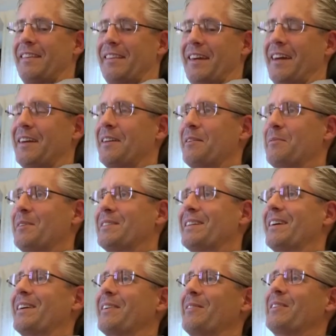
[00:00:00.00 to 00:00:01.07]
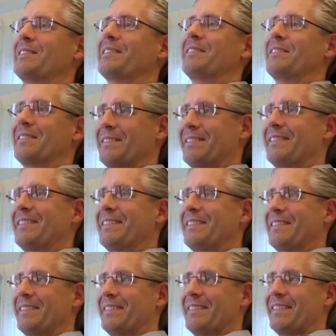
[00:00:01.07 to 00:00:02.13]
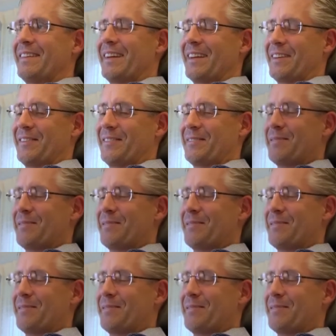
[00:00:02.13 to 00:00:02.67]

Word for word: Thank you, Mr. Quist. Thank you.